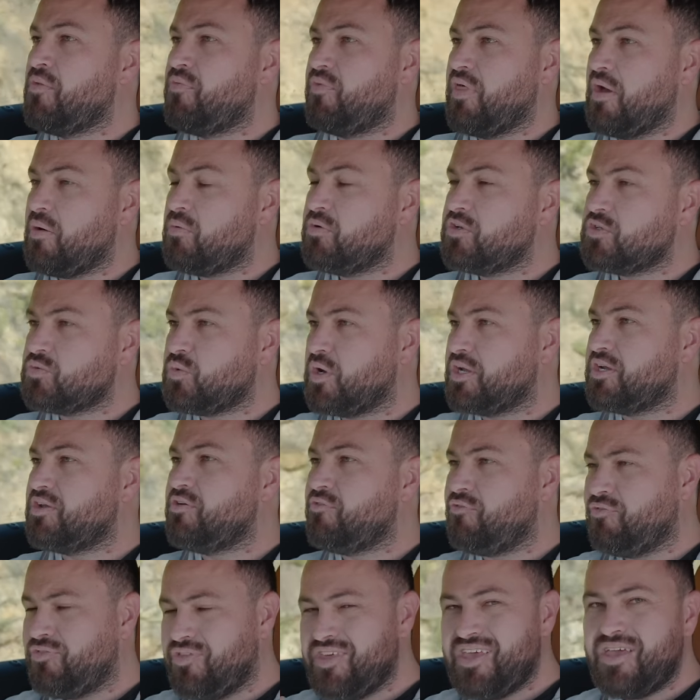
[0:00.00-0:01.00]
that was one
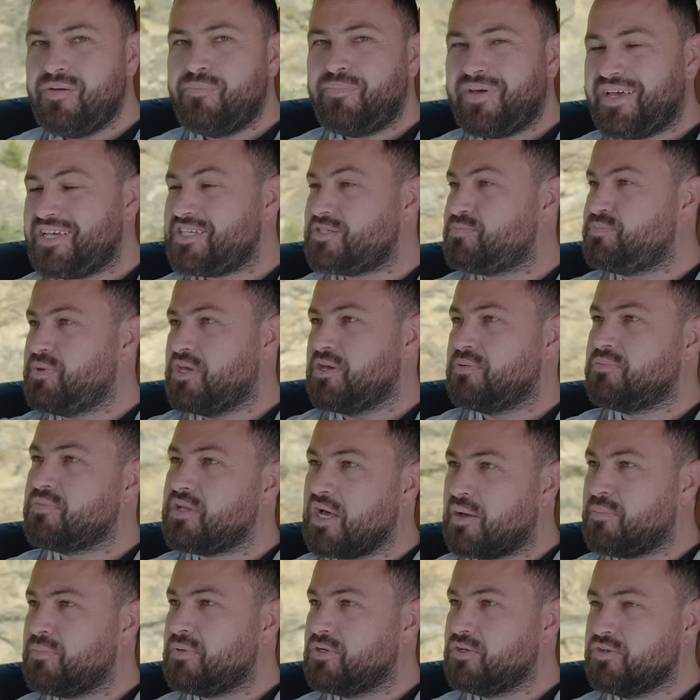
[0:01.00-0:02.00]
of the best
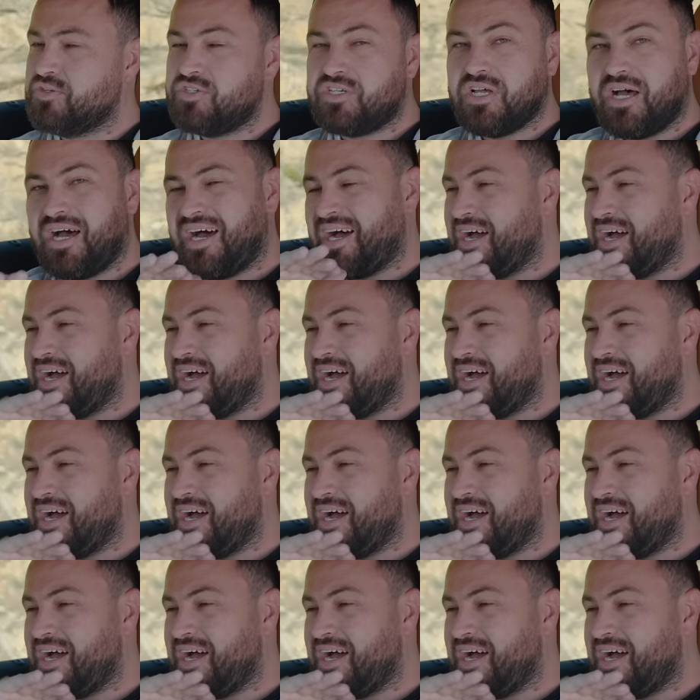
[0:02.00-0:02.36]
BMWs